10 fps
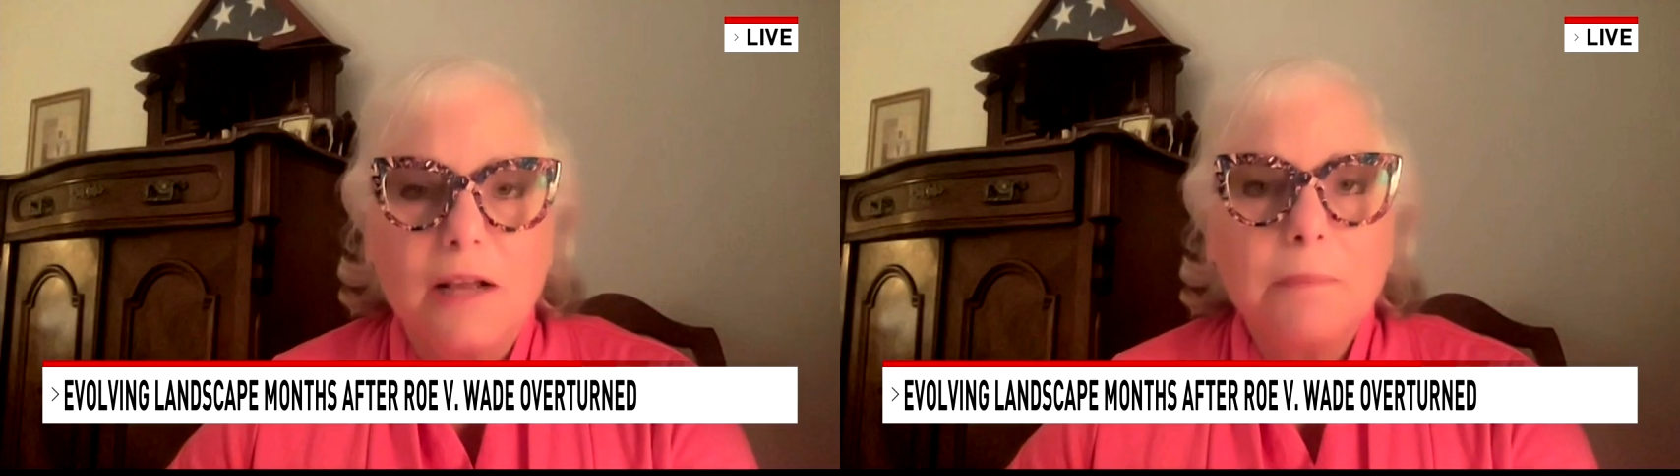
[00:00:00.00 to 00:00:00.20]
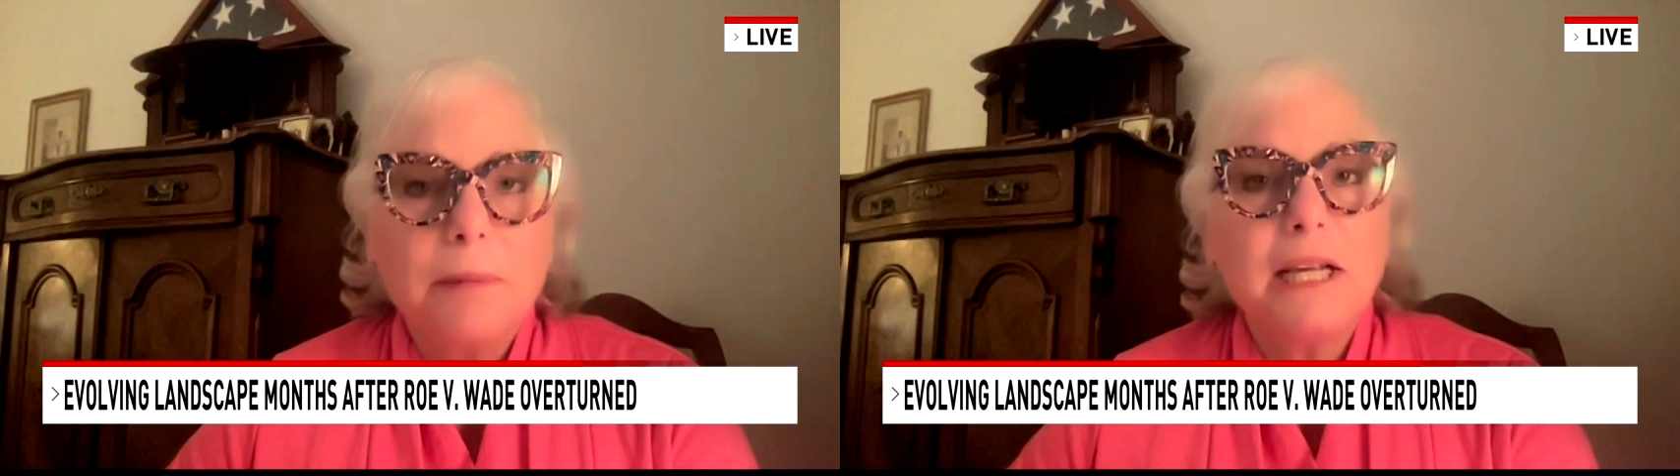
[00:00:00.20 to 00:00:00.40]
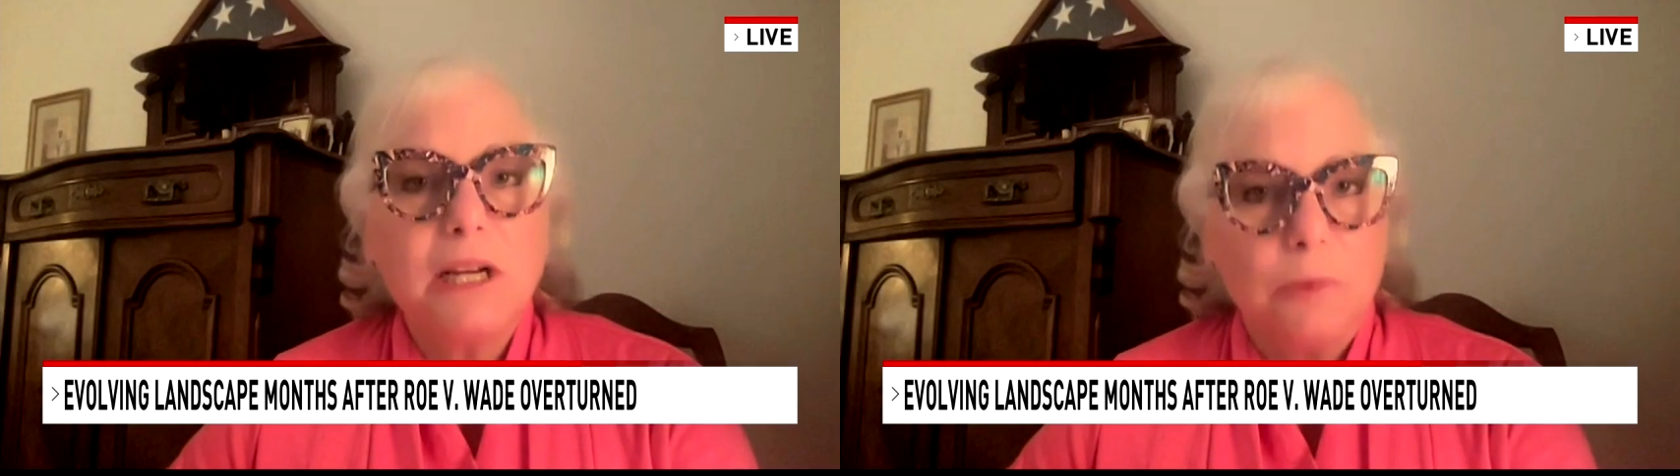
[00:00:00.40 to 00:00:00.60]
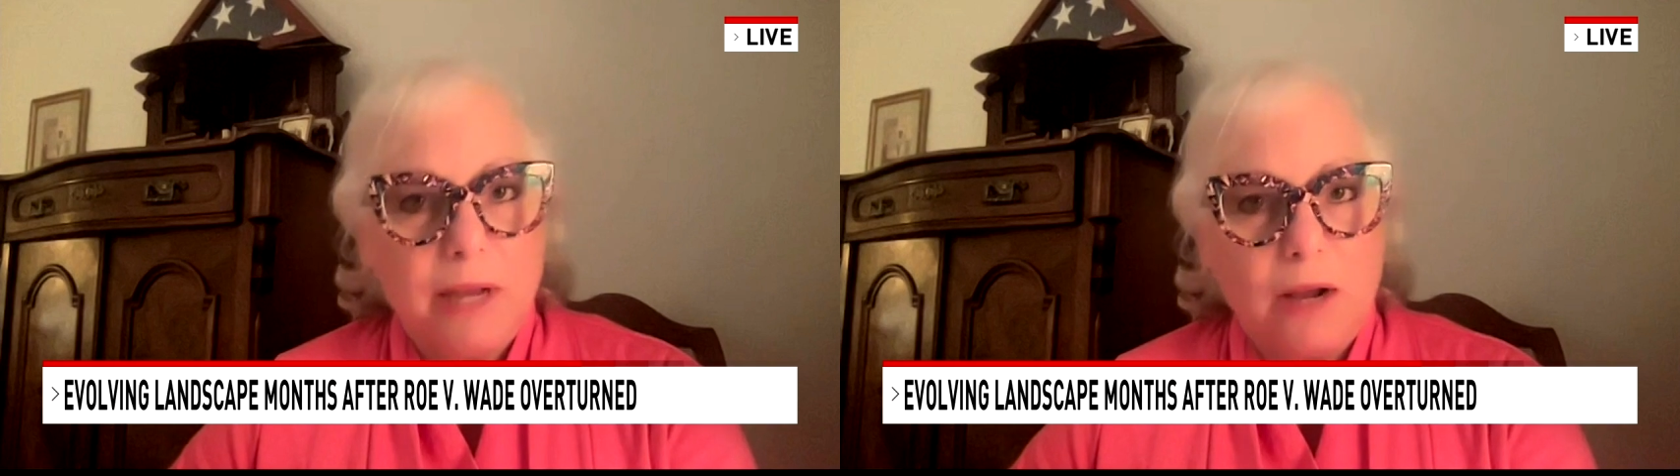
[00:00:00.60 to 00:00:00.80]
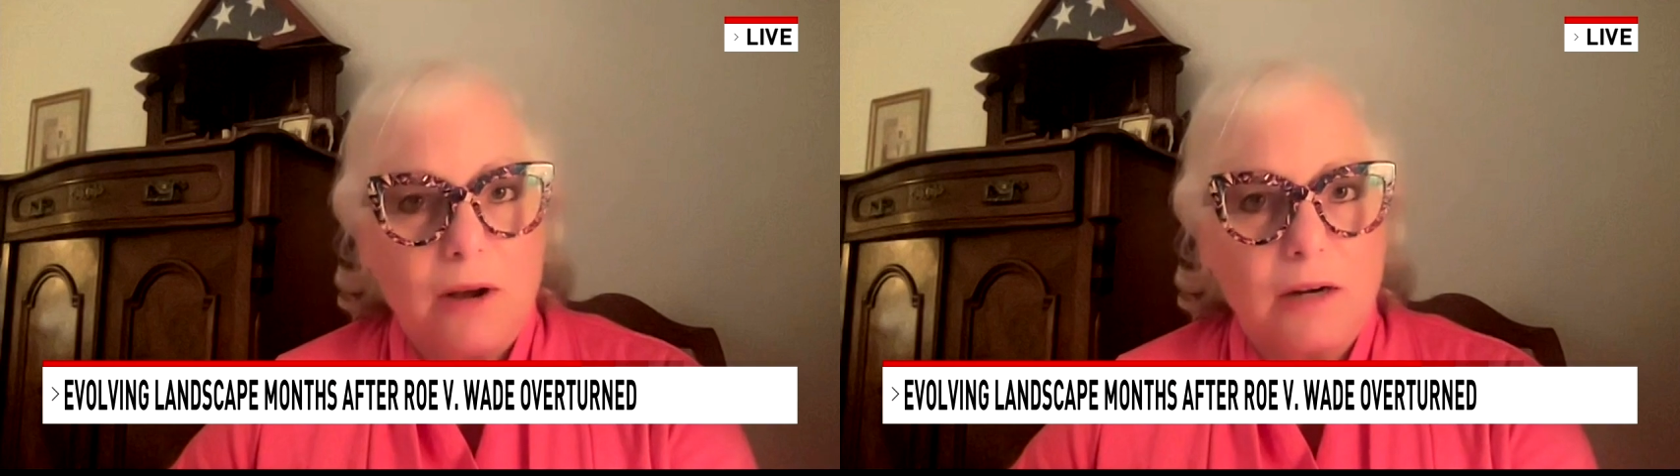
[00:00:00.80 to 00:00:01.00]
But here
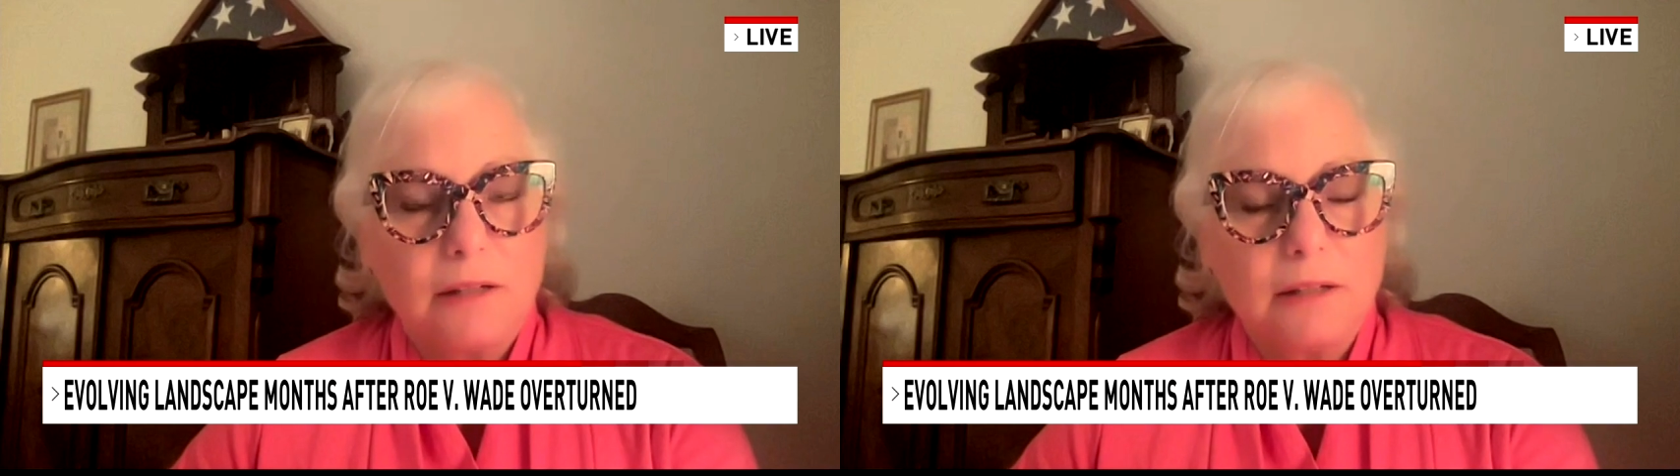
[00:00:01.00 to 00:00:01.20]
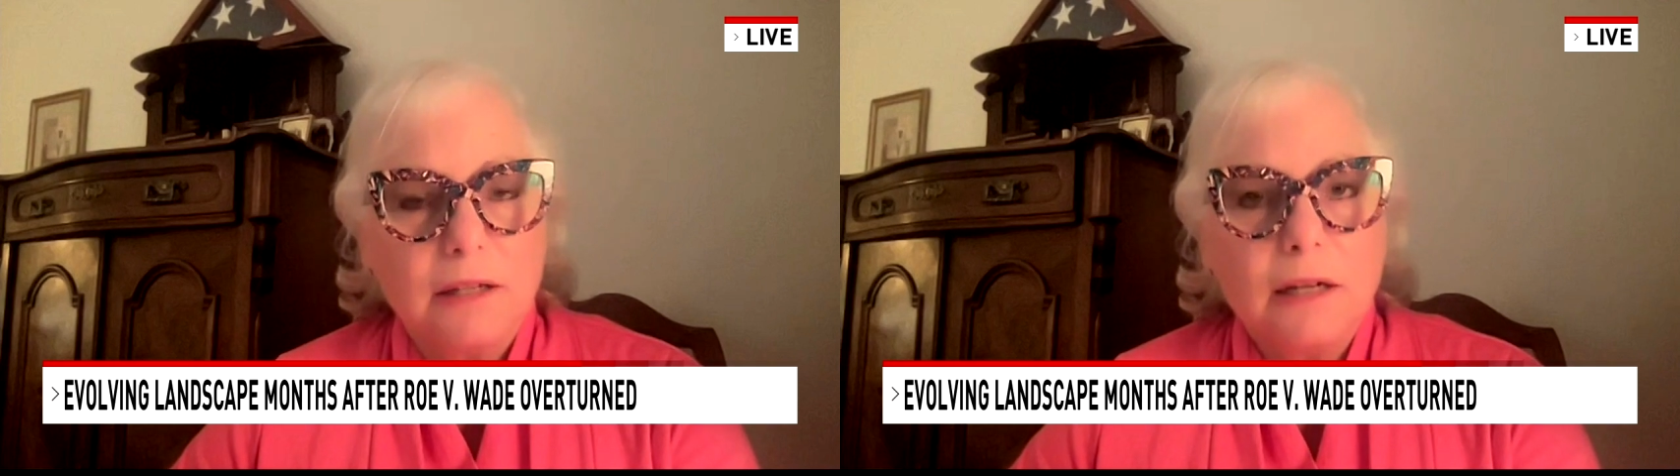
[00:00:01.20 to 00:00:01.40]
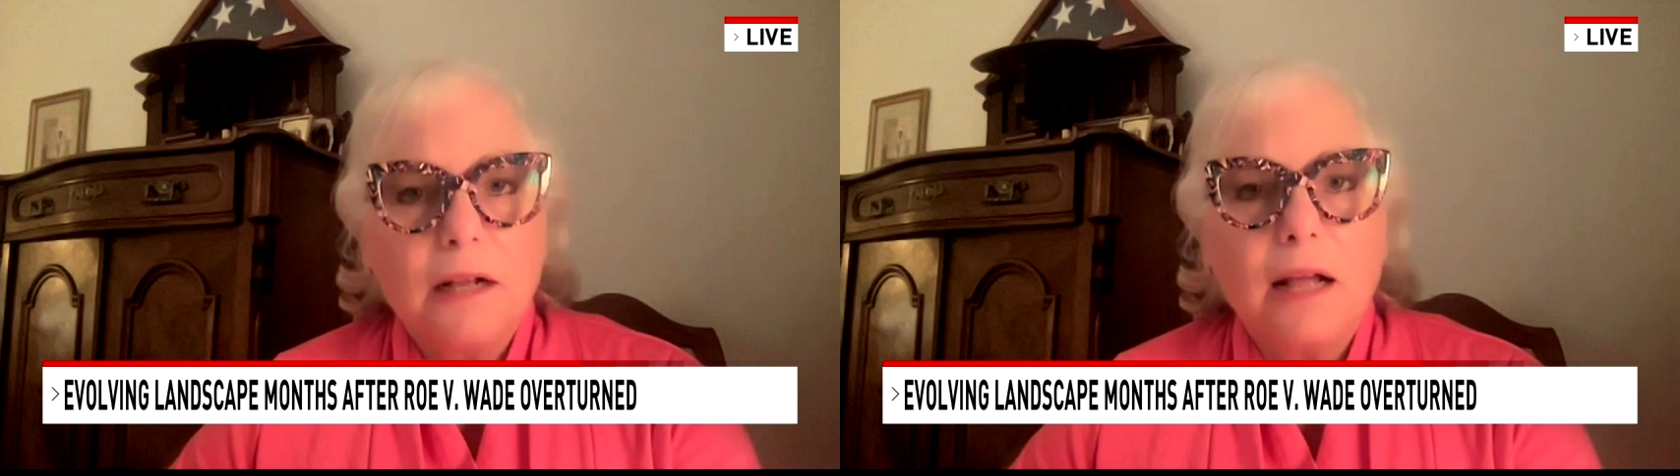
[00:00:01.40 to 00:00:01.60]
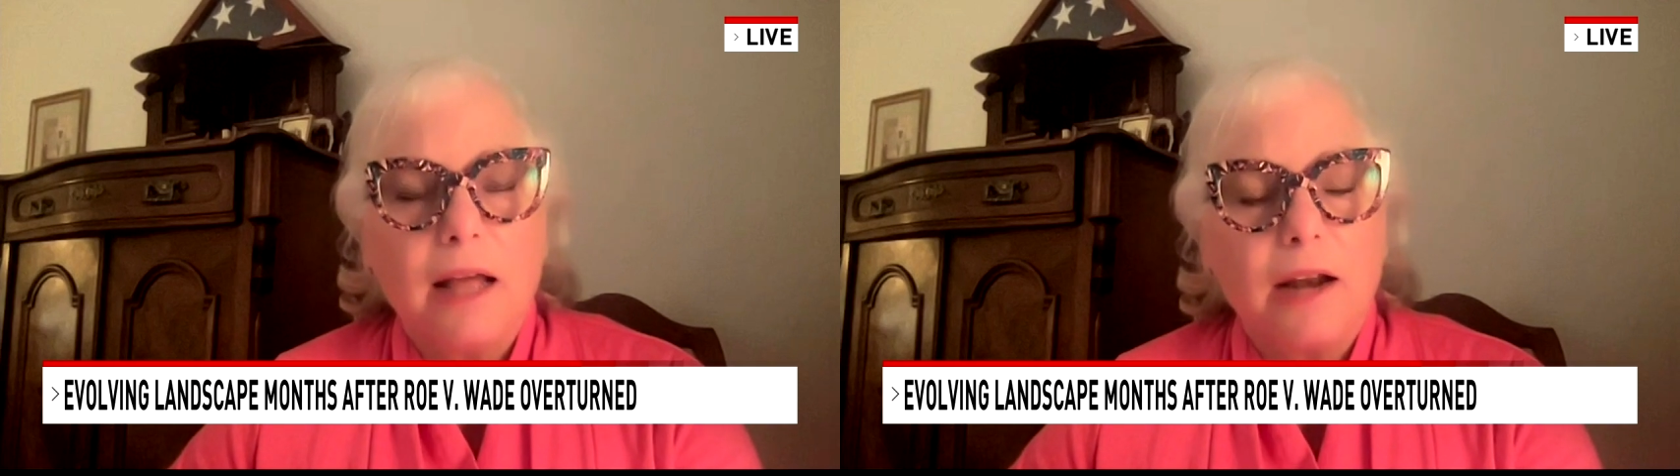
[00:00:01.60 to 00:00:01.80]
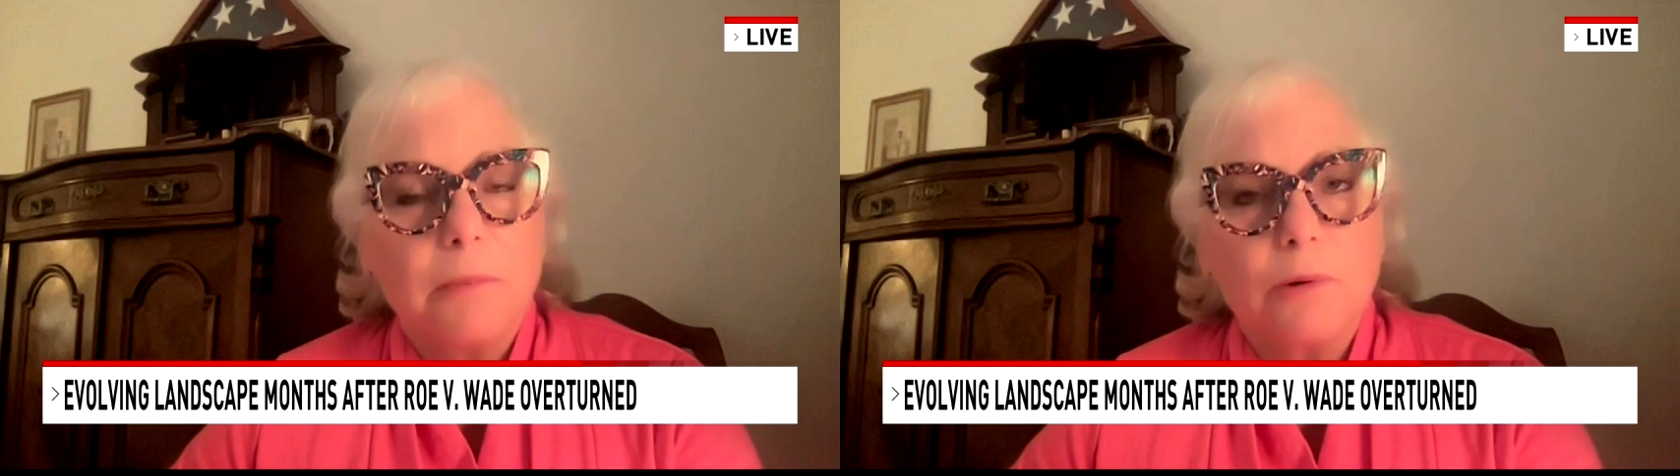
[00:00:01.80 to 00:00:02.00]
we are.
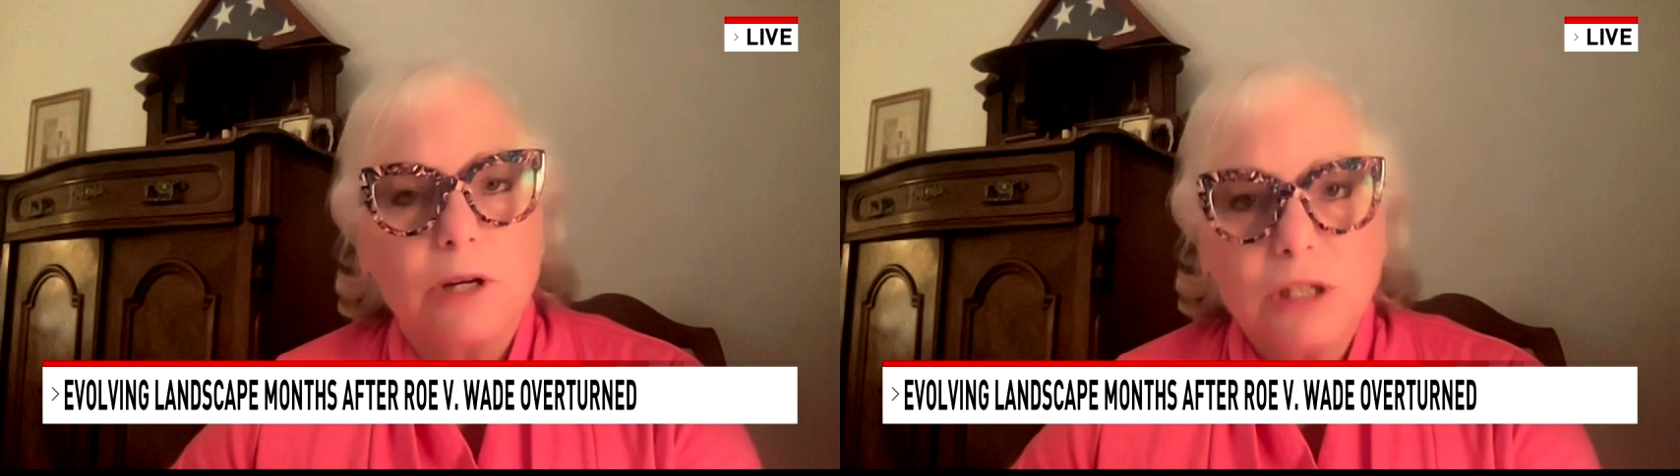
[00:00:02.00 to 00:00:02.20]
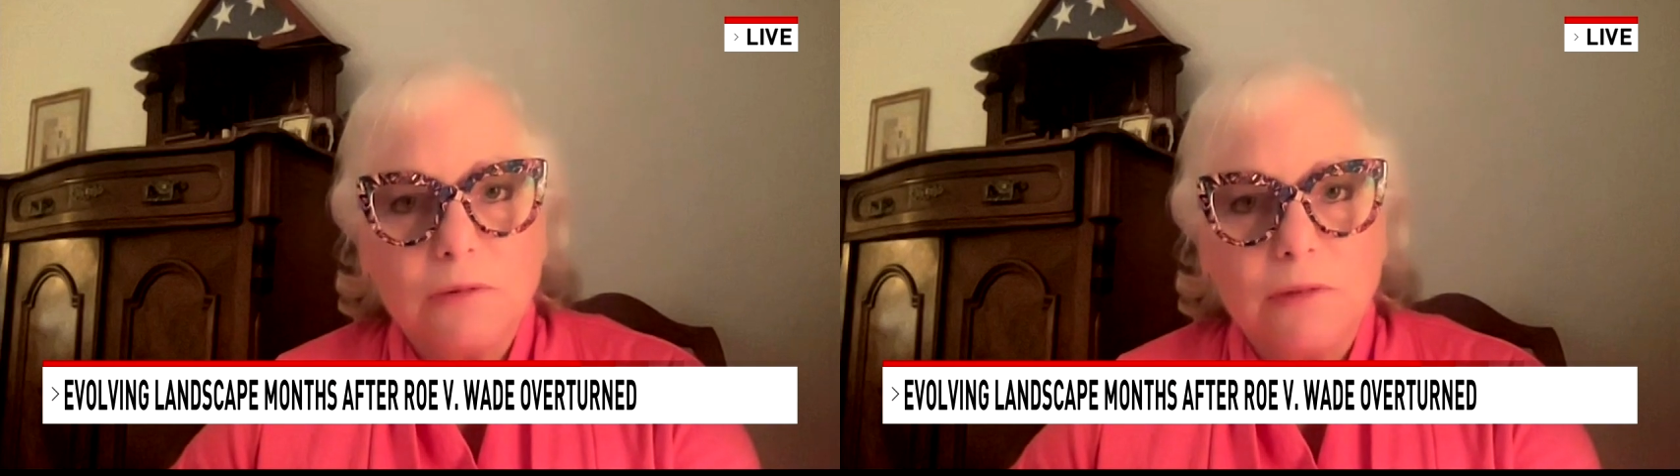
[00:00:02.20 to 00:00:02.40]
And abortion